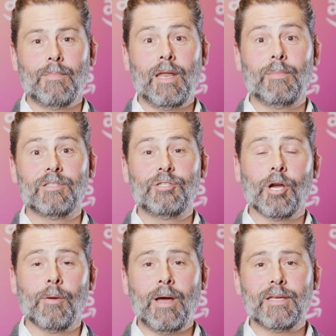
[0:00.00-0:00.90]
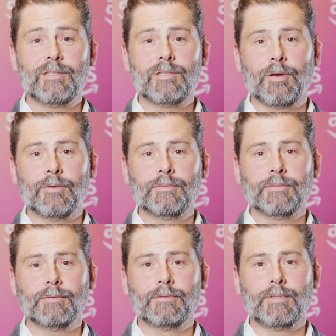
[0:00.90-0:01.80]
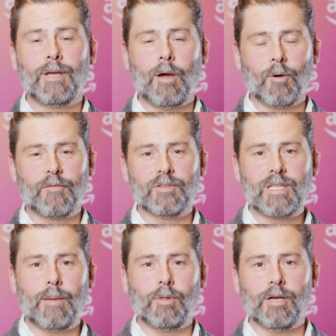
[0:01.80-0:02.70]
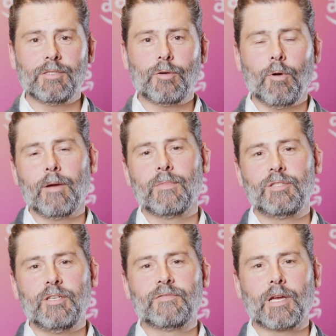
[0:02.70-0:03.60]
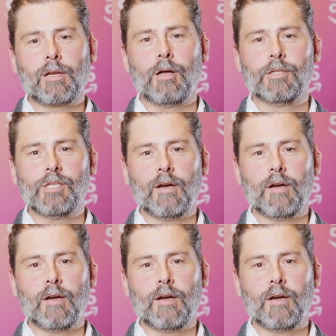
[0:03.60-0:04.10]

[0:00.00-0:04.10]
My name is Jeremiah Stone. I work for SnapLogic, where I'm the Chief Technology